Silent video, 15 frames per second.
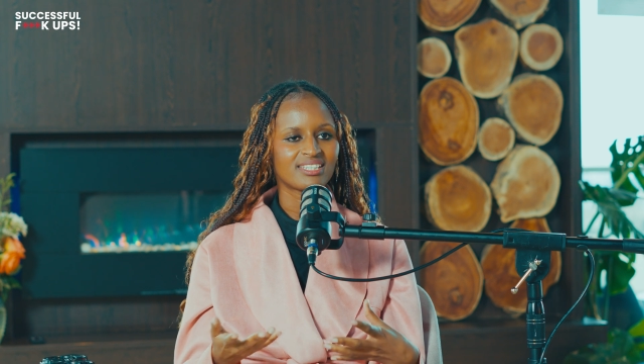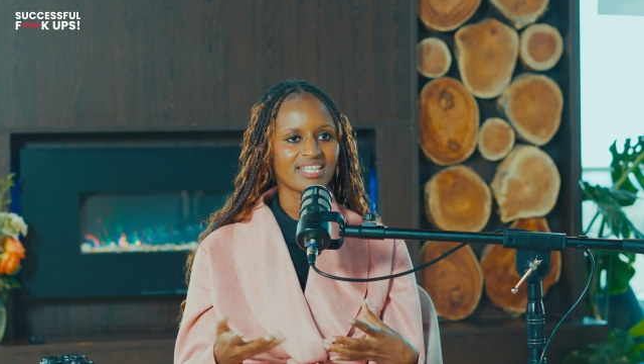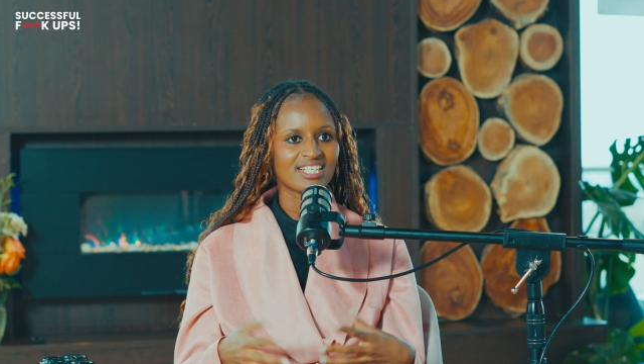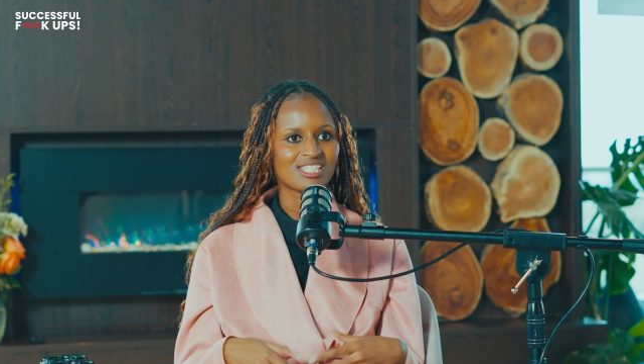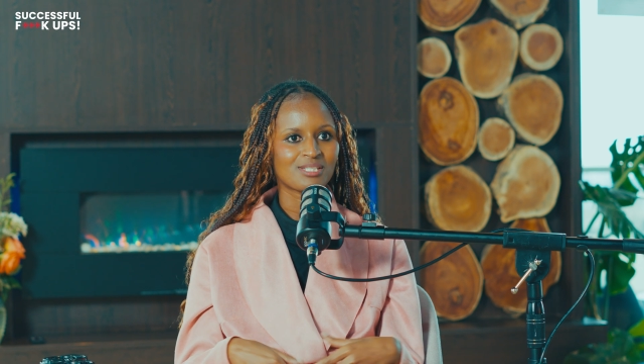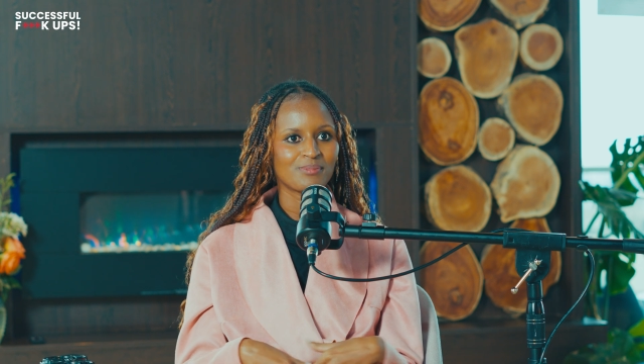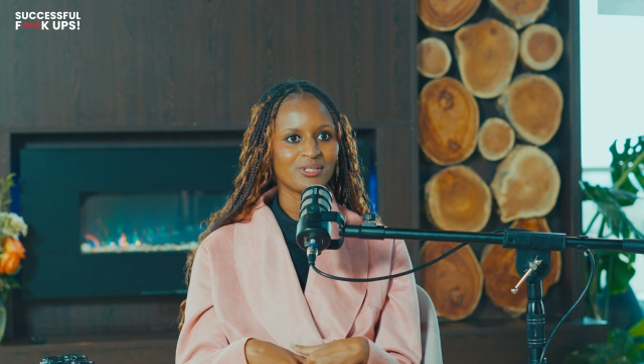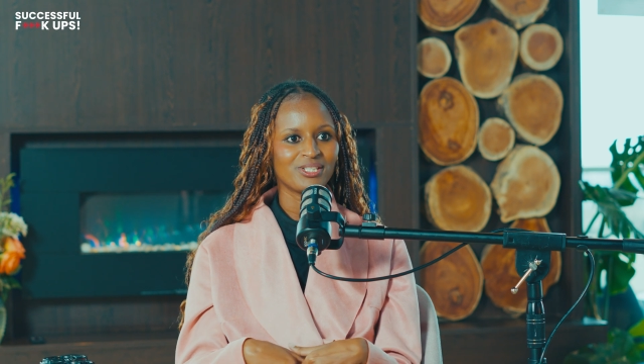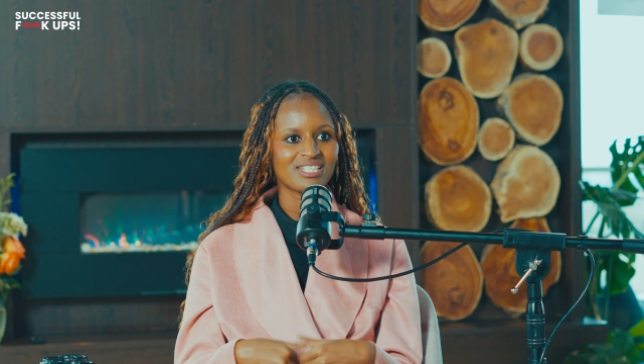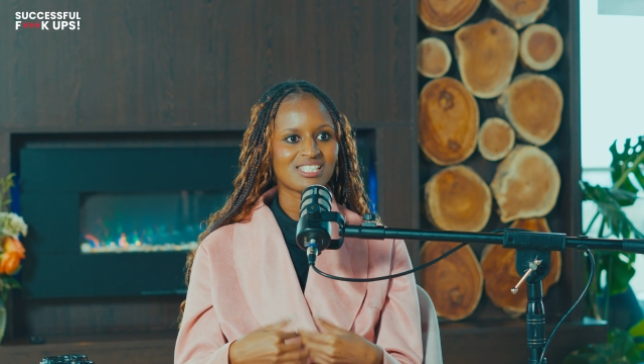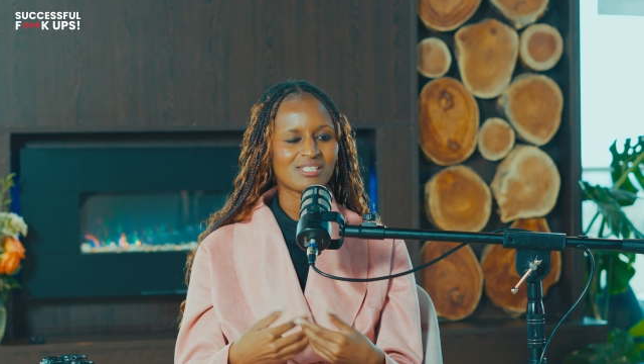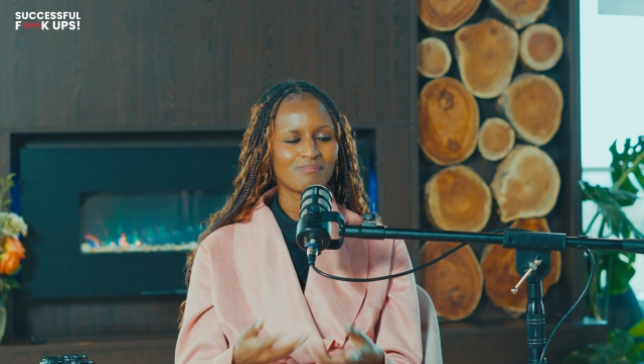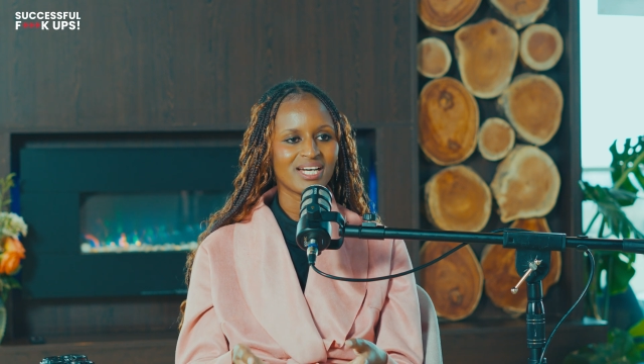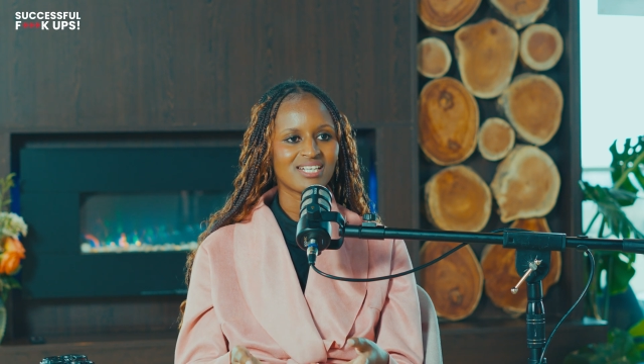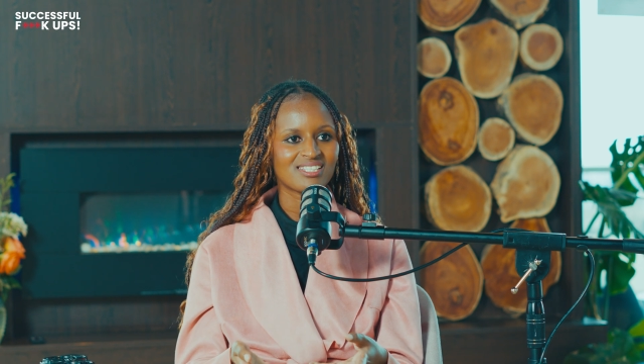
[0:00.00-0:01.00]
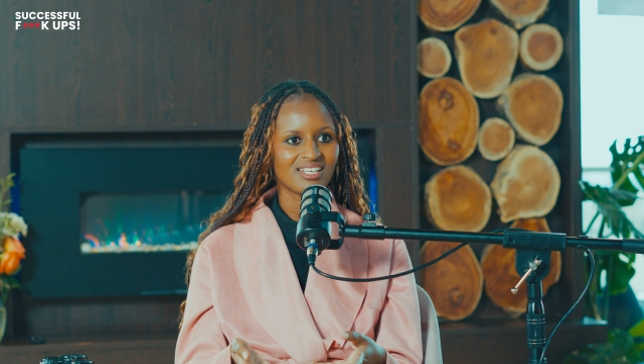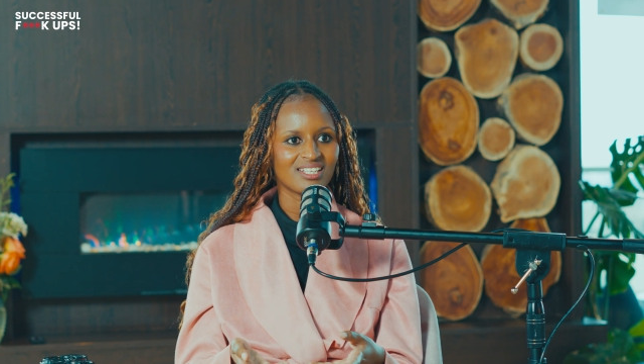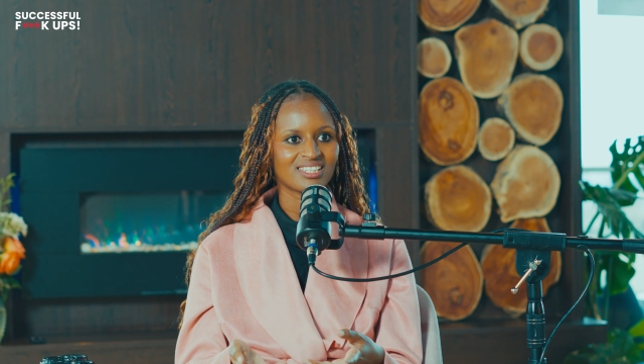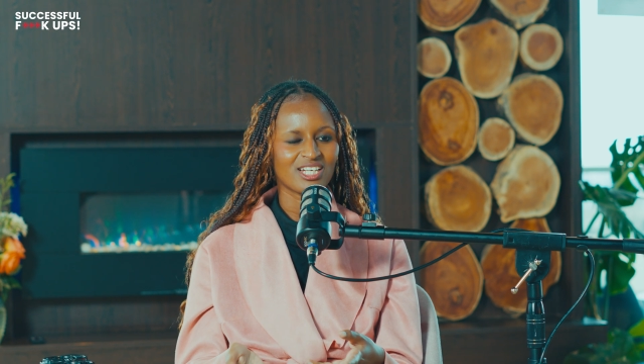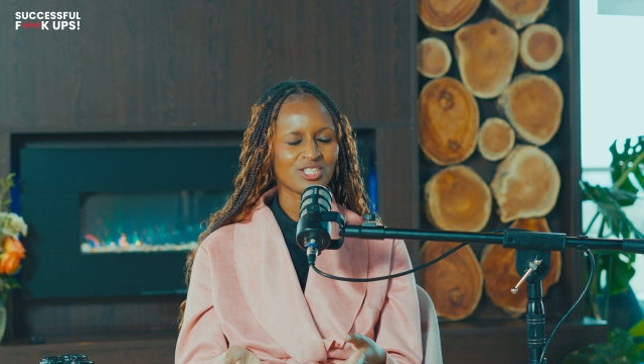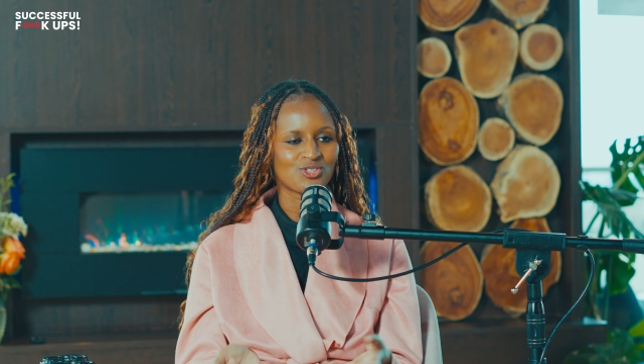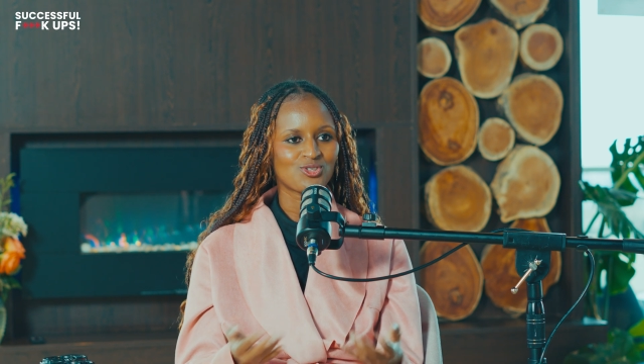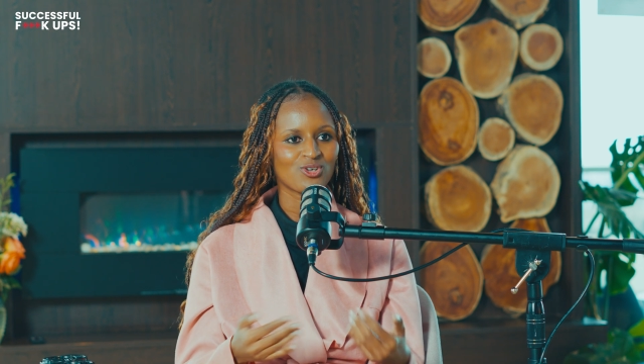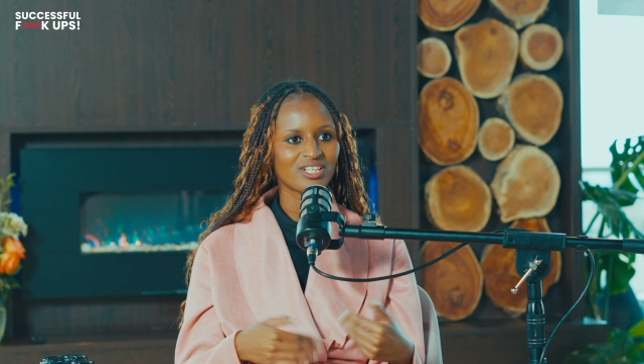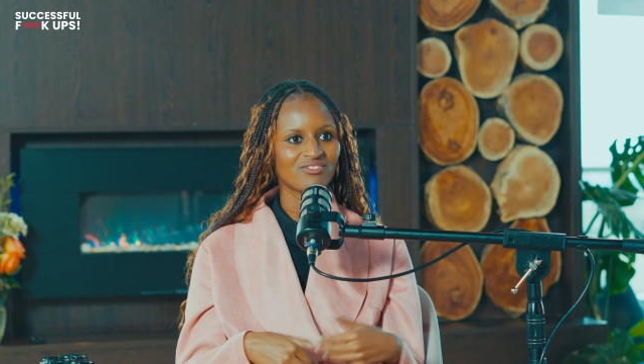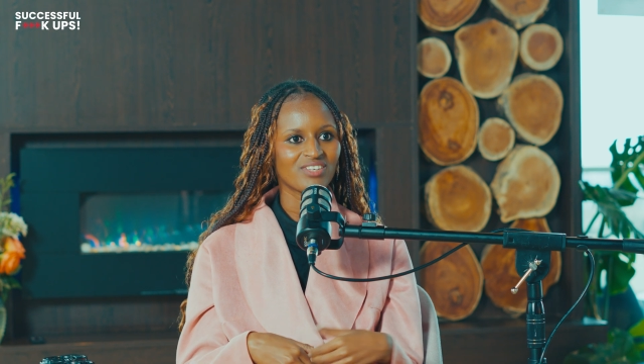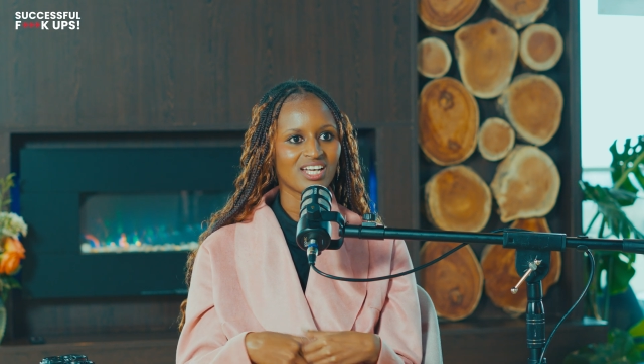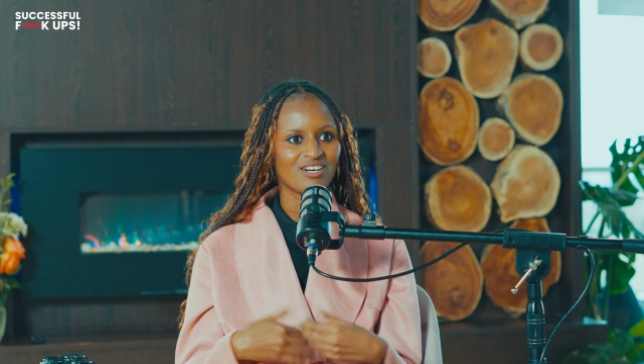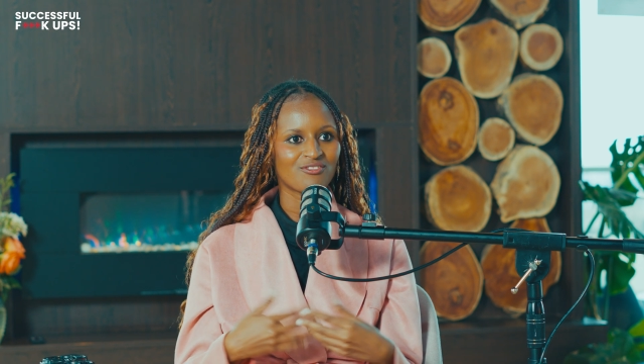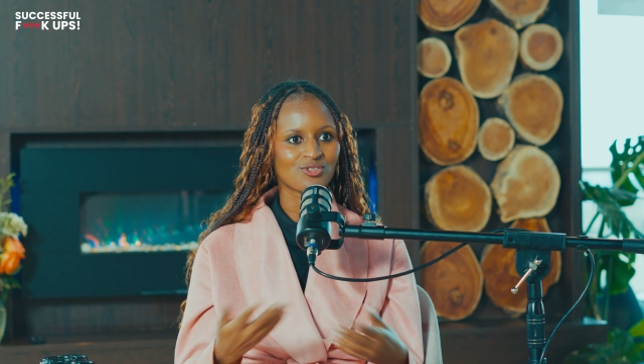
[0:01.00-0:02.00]
experience better? That you don't
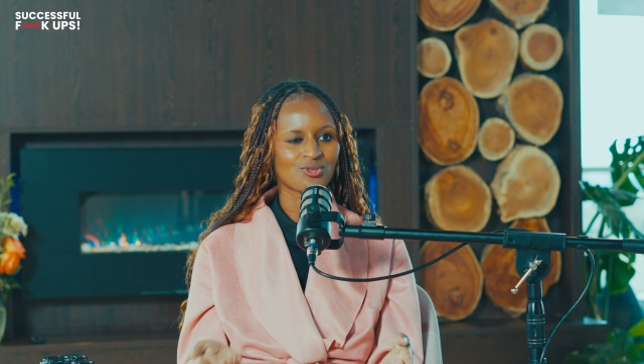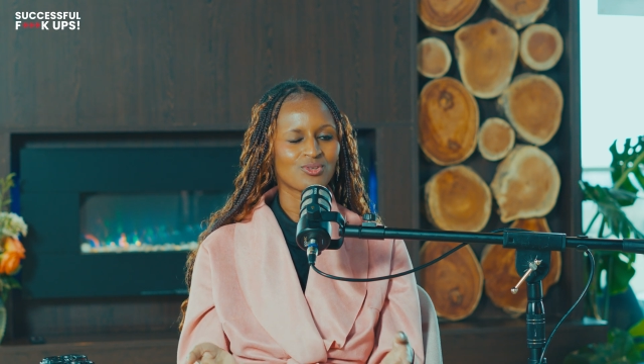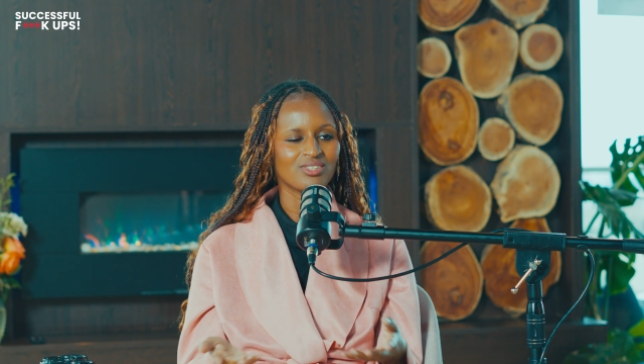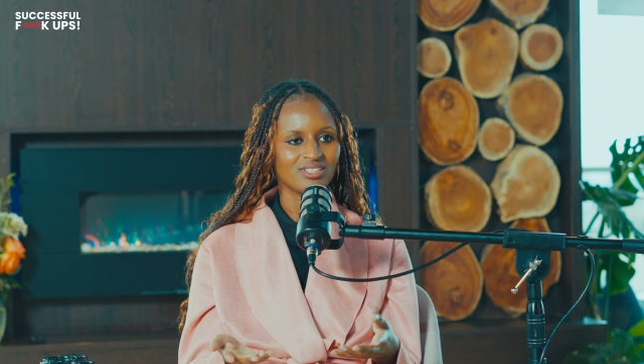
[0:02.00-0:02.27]
even have to.